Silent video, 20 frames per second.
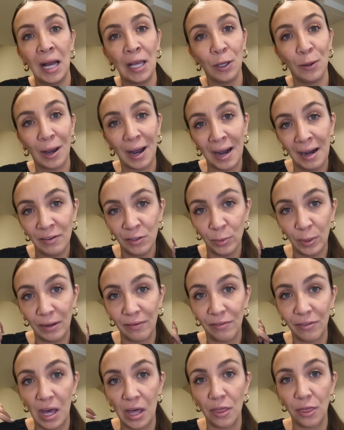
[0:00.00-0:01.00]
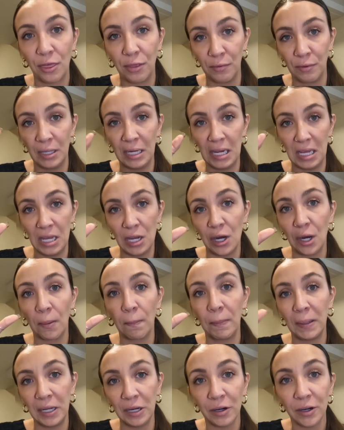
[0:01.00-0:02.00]
You have to wait for that 3-year
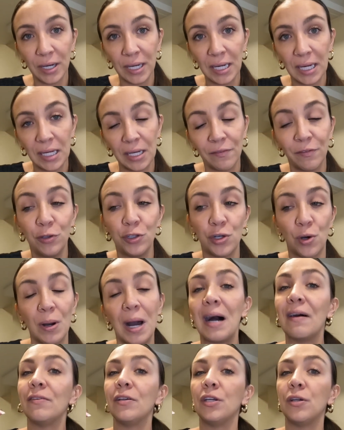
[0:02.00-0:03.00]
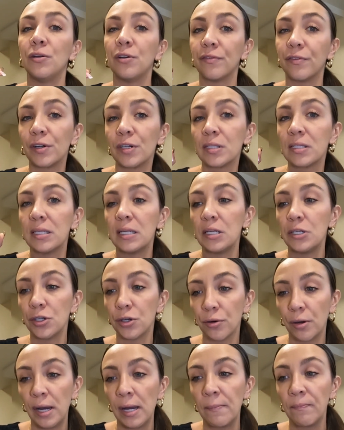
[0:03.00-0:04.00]
period if you don't have a university
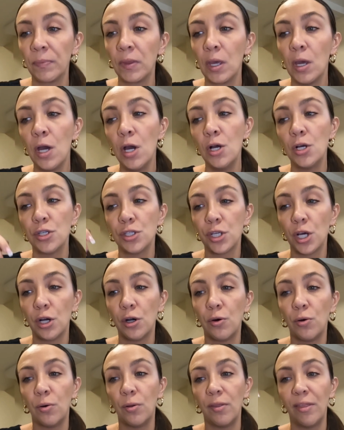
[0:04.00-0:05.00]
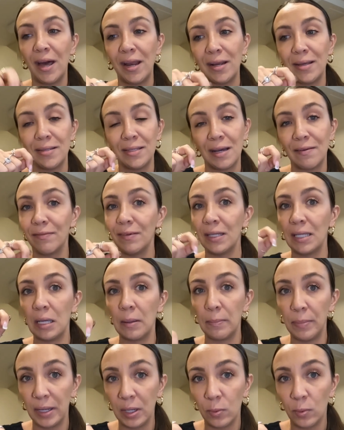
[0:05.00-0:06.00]
degree. So that is definitely a
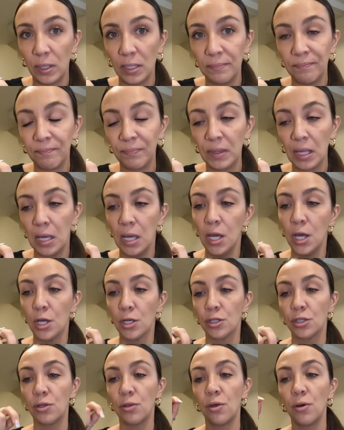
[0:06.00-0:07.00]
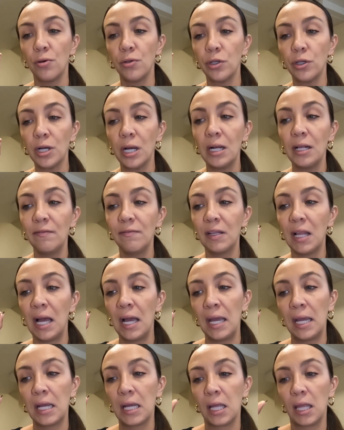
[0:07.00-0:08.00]
big one. So those are kind of
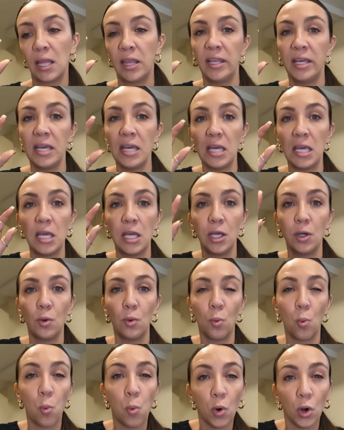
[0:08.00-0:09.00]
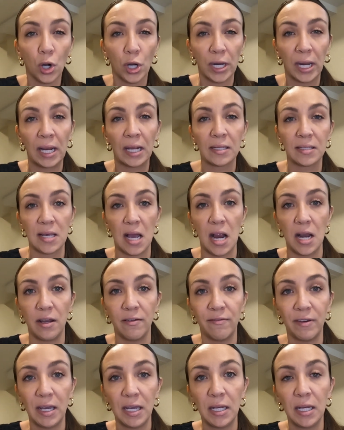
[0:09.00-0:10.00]
like the working side
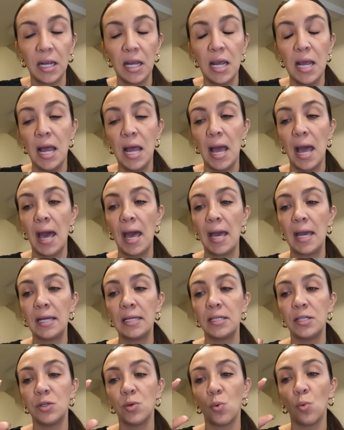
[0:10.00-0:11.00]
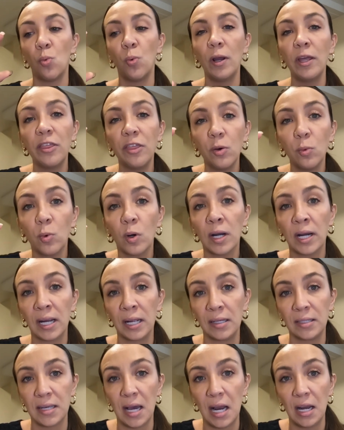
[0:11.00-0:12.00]
of it. And with the
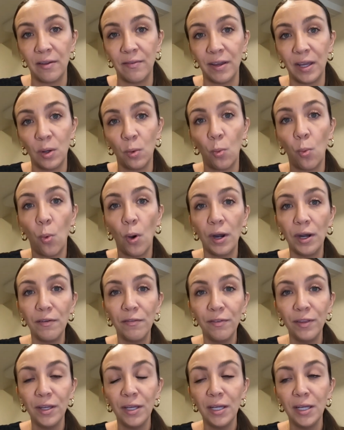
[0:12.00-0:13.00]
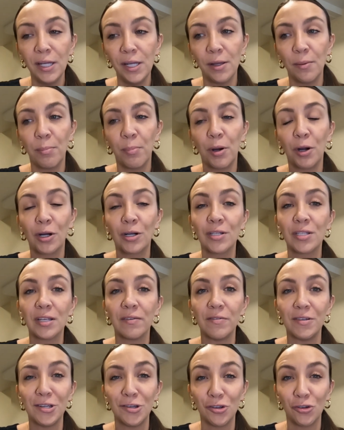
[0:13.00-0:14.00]
working side of it, one of the parts
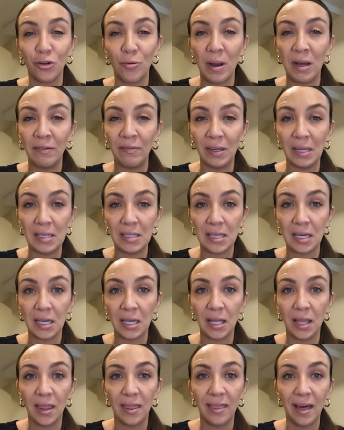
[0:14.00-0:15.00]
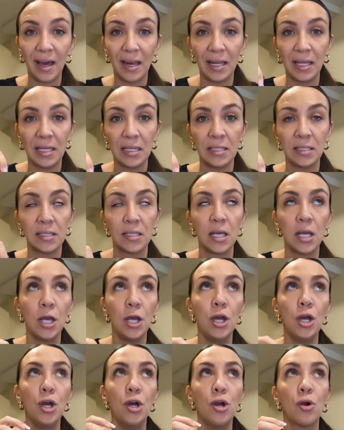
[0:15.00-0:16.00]
of a digital nomad visa that is
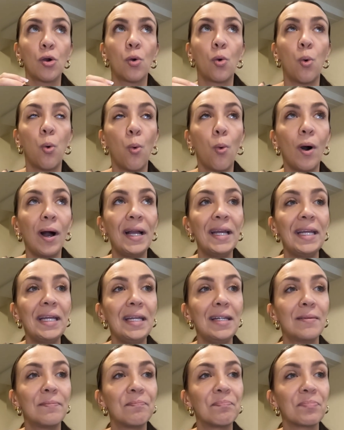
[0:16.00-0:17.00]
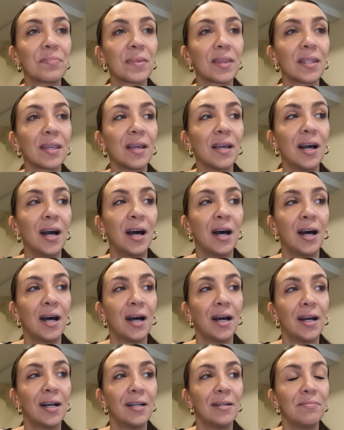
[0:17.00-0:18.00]
quite
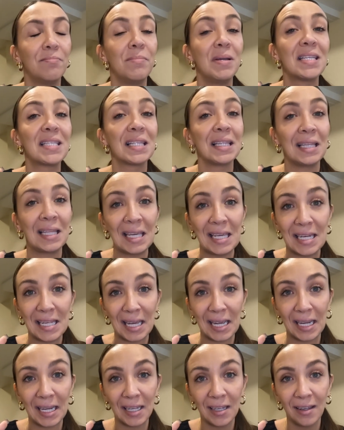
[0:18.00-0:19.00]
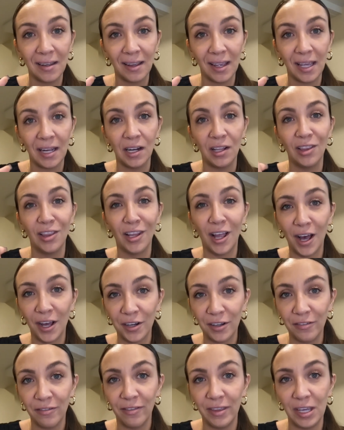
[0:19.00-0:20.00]
misleading in a lot
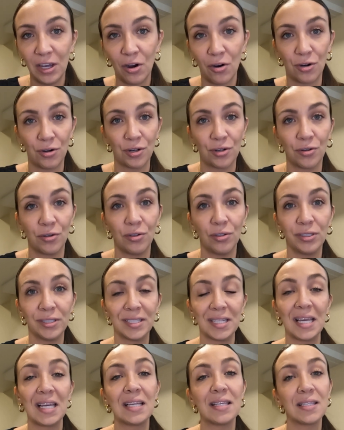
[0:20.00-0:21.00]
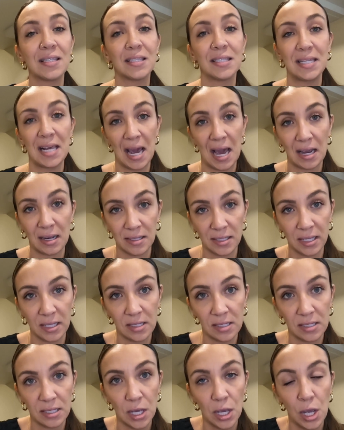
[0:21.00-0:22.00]
of the articles is
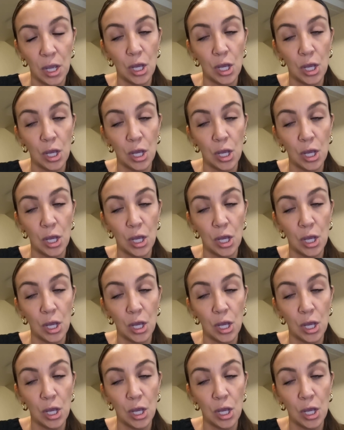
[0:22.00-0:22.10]
taxes.